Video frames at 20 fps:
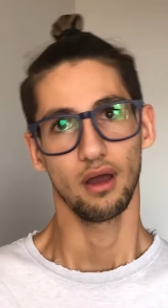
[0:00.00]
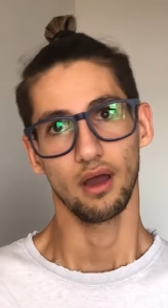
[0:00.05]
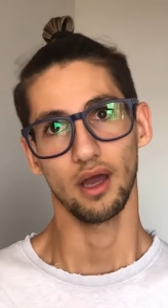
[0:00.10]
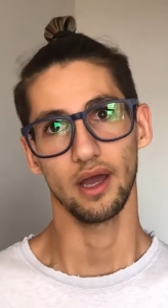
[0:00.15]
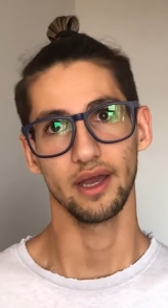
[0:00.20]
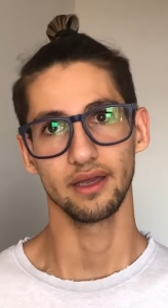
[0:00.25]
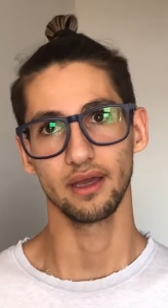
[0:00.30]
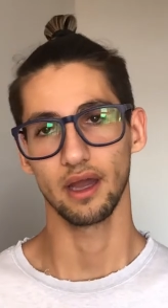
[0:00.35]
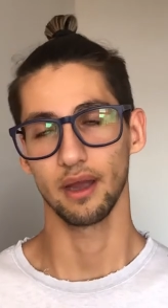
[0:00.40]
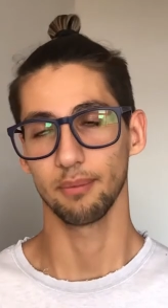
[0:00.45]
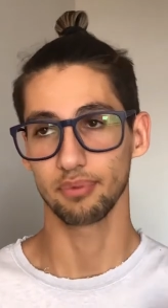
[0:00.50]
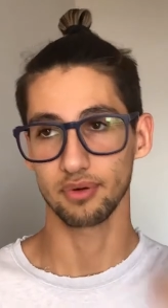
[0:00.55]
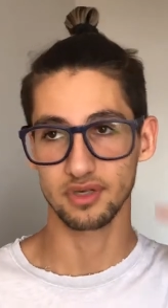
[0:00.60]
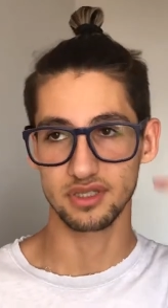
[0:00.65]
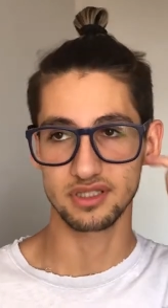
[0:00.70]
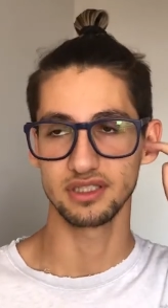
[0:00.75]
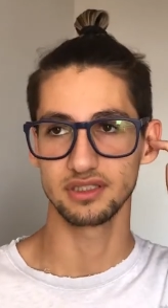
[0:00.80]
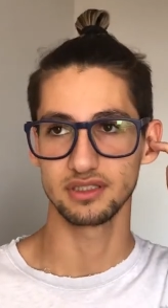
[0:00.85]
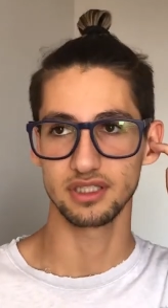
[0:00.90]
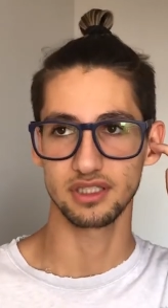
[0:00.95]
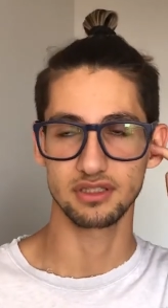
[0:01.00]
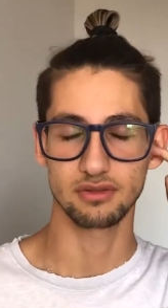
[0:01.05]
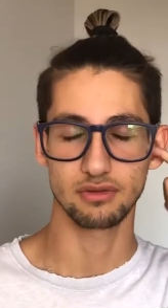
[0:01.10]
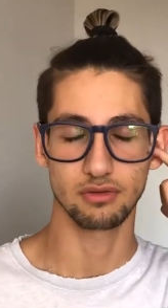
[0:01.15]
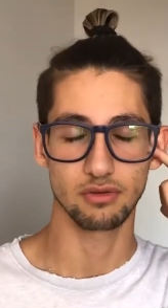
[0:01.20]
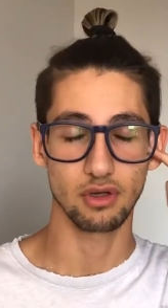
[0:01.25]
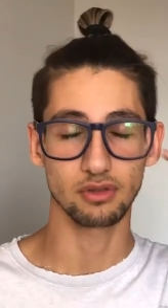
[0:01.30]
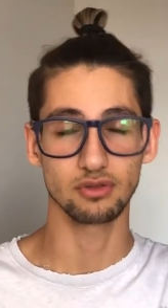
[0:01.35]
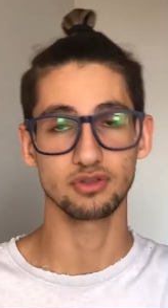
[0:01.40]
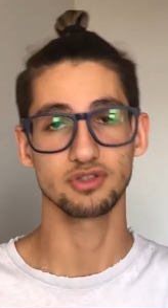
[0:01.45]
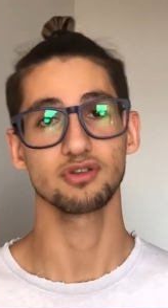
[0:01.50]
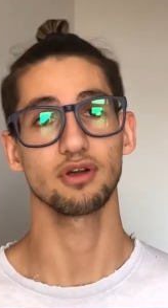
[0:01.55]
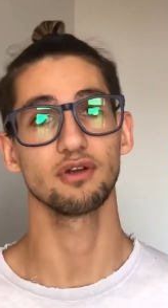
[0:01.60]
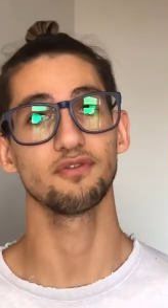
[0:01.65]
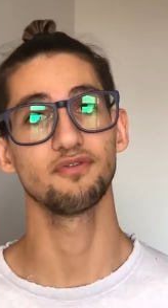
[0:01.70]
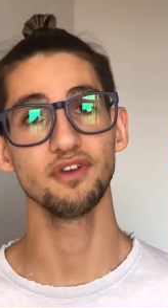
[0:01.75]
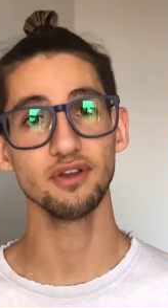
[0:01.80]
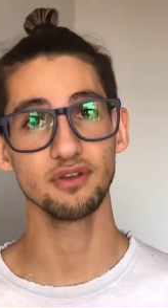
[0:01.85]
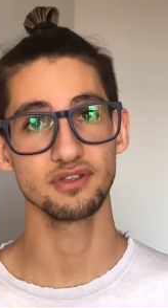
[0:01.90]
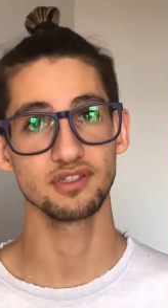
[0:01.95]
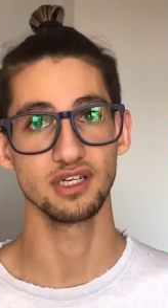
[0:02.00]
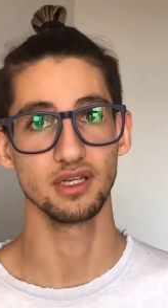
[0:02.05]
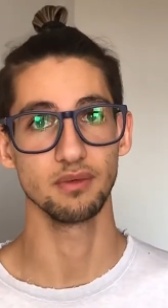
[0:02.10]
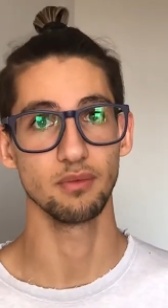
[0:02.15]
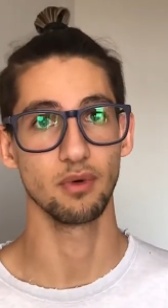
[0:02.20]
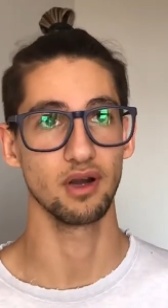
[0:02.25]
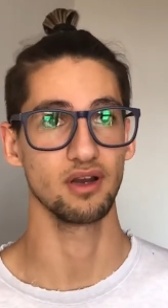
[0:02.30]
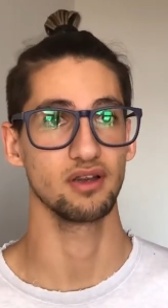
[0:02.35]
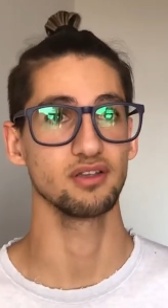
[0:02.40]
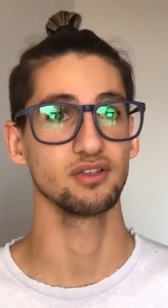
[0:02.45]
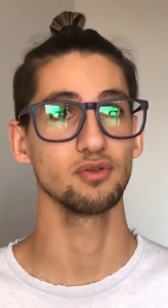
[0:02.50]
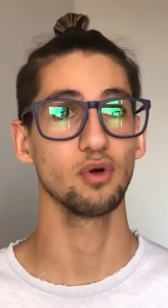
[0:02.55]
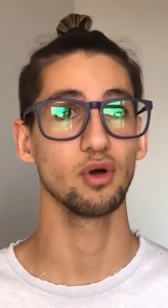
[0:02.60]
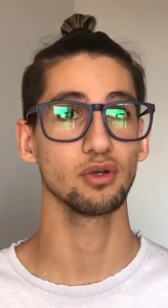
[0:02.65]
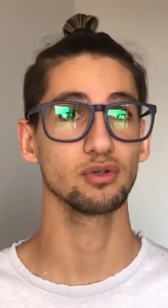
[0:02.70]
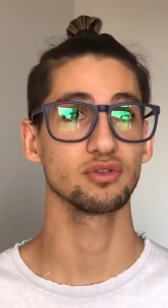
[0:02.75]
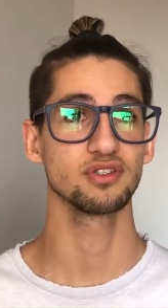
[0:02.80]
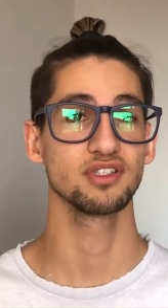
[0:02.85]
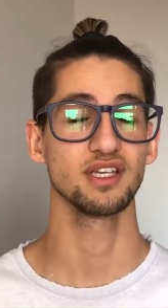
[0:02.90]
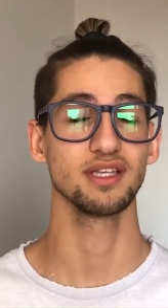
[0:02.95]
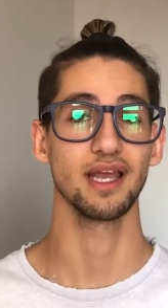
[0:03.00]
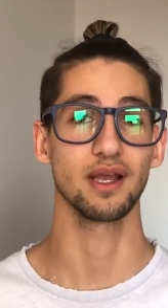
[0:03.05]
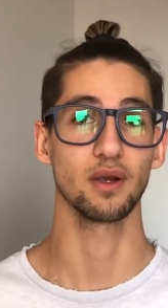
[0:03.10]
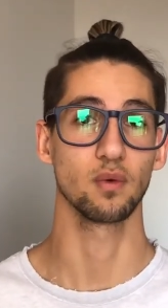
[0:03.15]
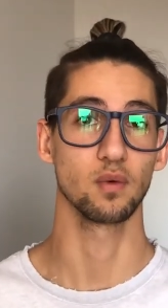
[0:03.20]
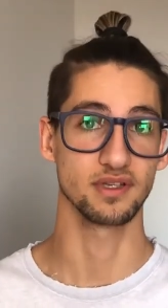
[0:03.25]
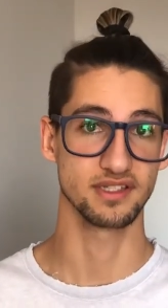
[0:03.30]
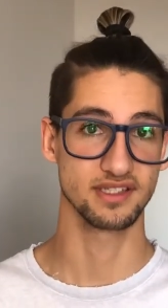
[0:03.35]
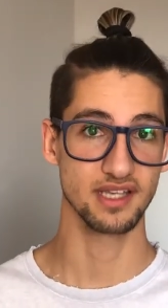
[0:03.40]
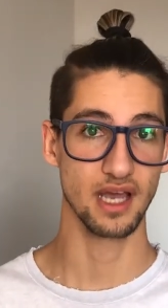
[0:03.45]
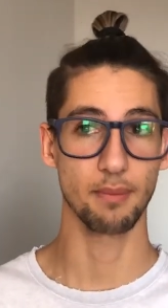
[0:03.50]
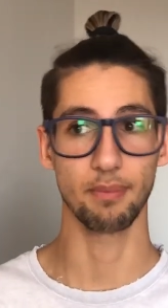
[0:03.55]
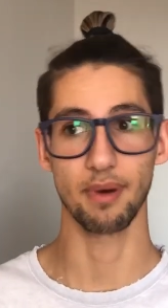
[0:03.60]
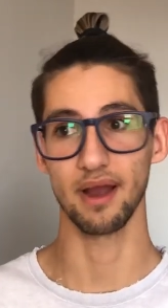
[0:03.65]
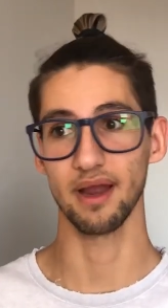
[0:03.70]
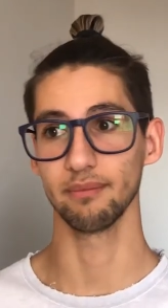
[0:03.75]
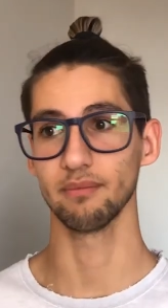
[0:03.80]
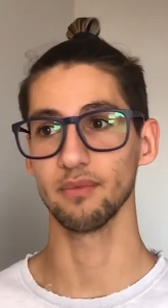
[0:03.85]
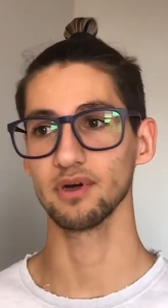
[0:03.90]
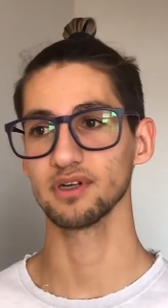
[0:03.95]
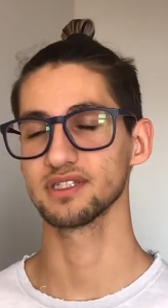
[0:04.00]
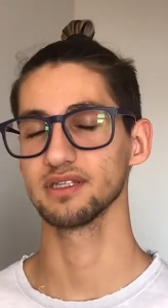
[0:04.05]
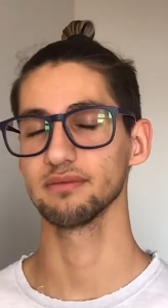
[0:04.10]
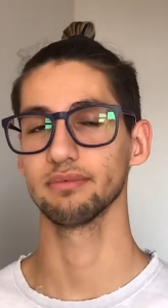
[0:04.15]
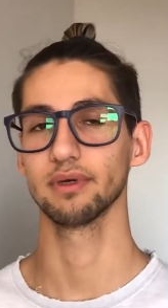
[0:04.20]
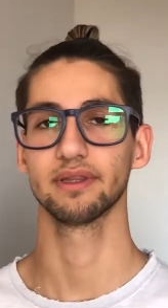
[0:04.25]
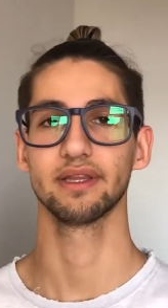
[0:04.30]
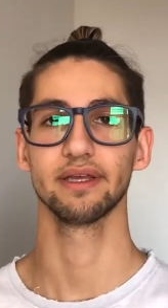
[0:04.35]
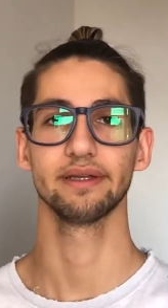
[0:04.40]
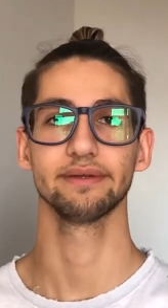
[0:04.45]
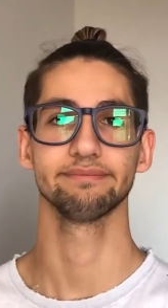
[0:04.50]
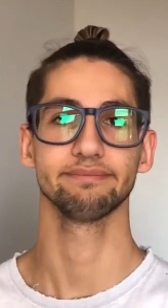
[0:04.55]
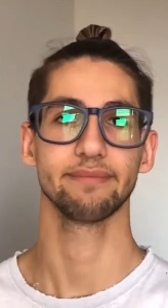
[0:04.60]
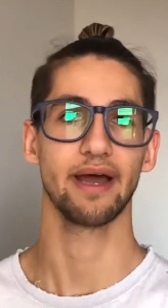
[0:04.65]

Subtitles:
I personally just don't know how to start videos anymore. I know how to say like, what's up, I'm Moziy, but then